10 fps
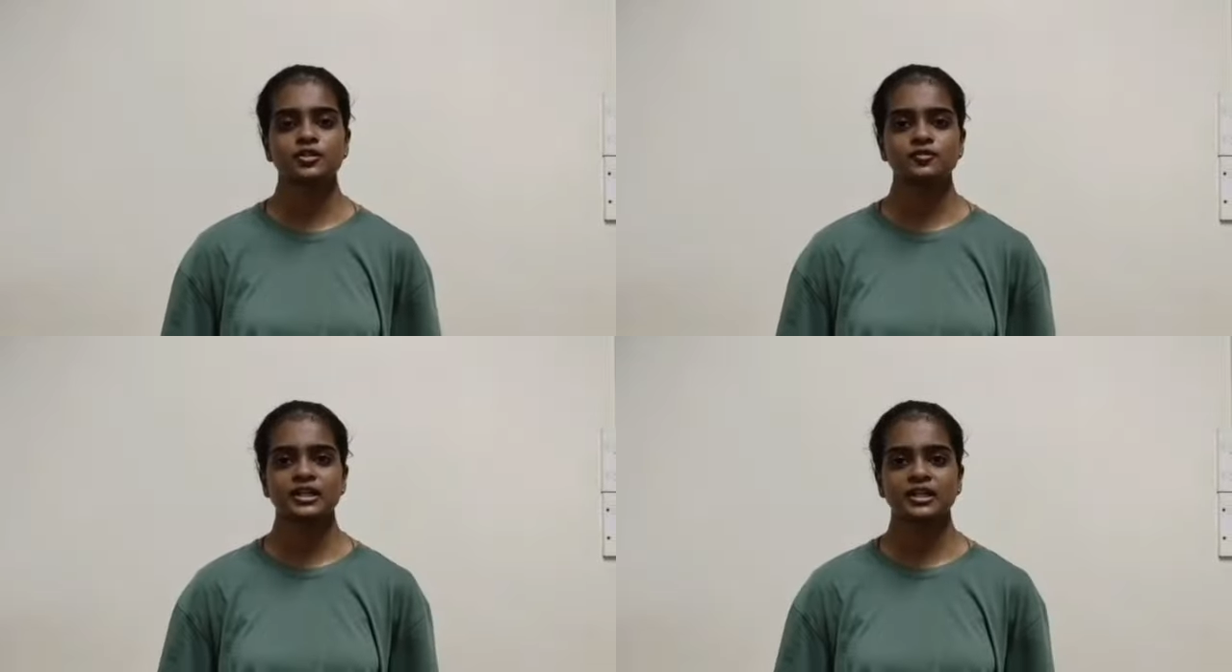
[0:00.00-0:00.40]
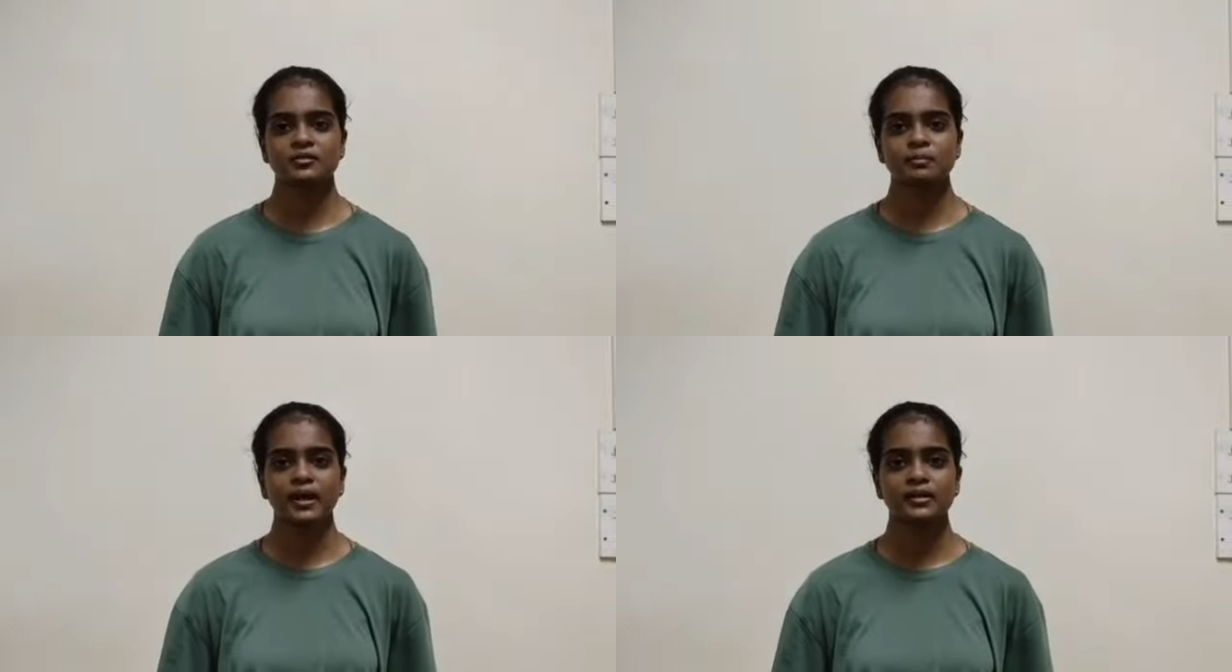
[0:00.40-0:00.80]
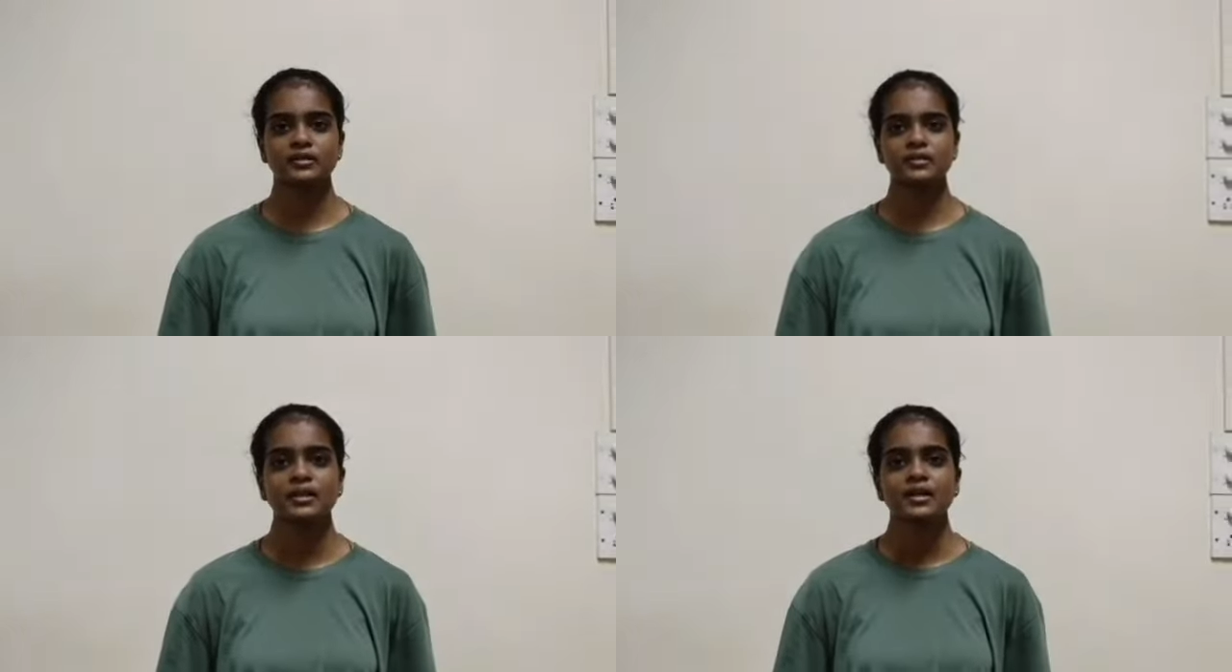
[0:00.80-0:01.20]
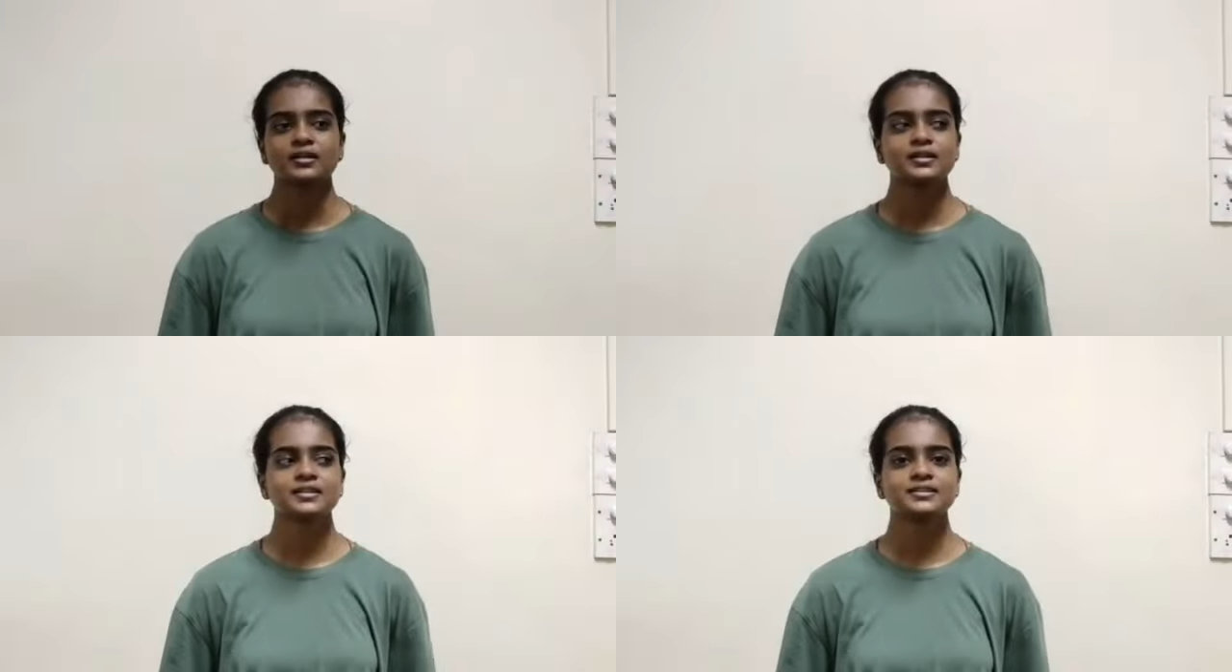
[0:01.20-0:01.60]
of single panel
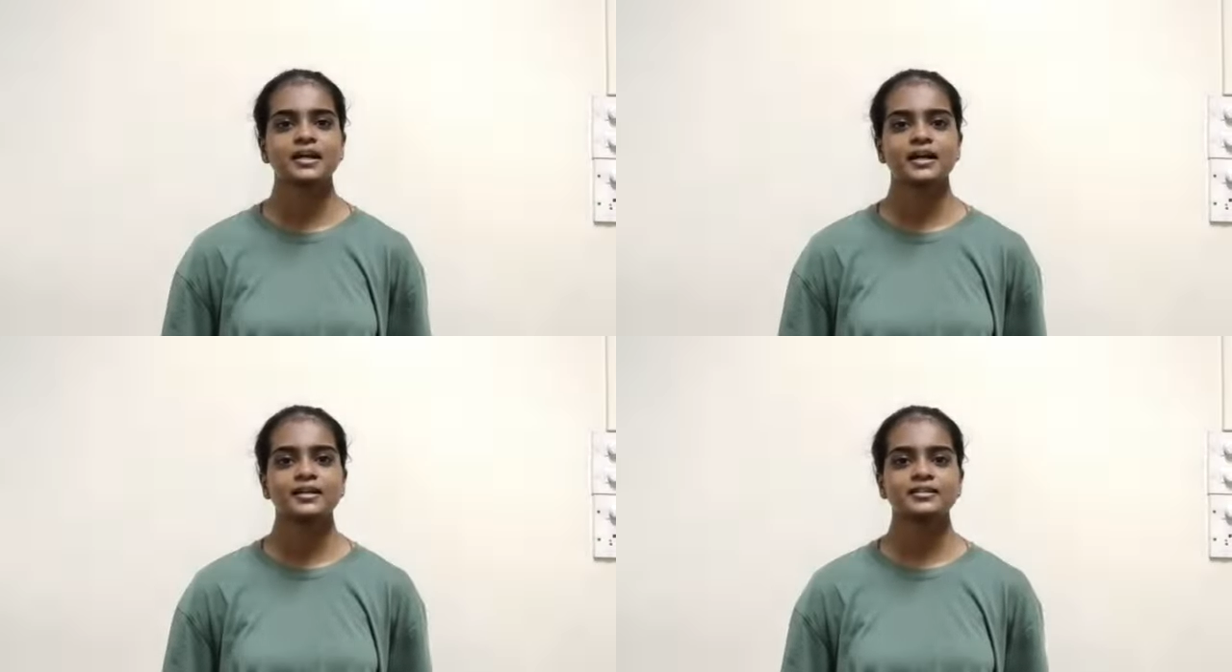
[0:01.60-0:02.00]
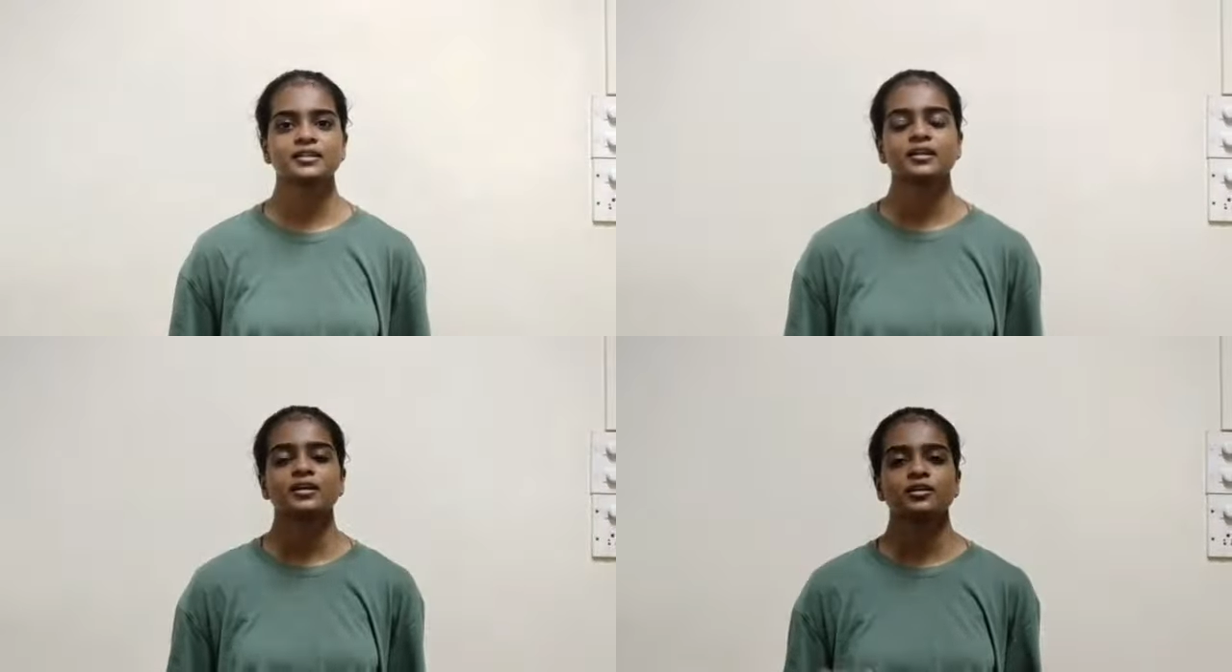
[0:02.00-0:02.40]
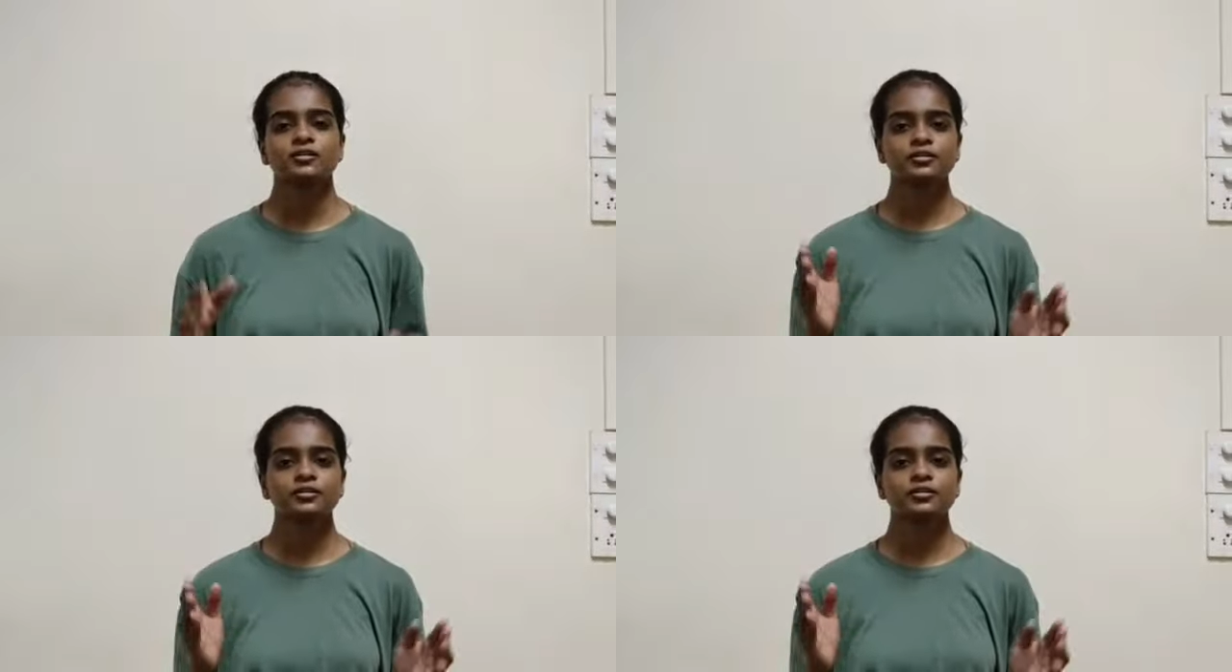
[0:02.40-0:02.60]
is that